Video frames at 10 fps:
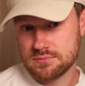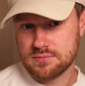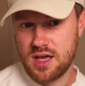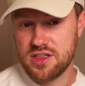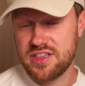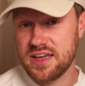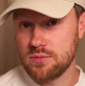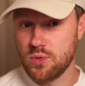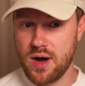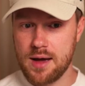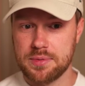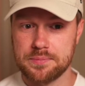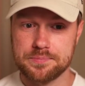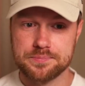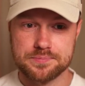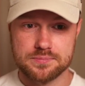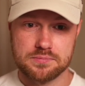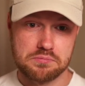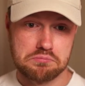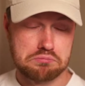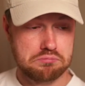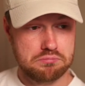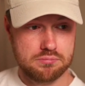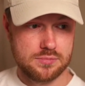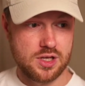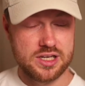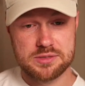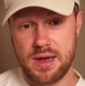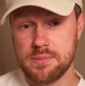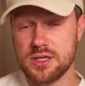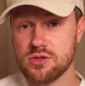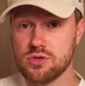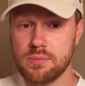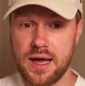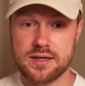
thing will happen that is maybe good or bad.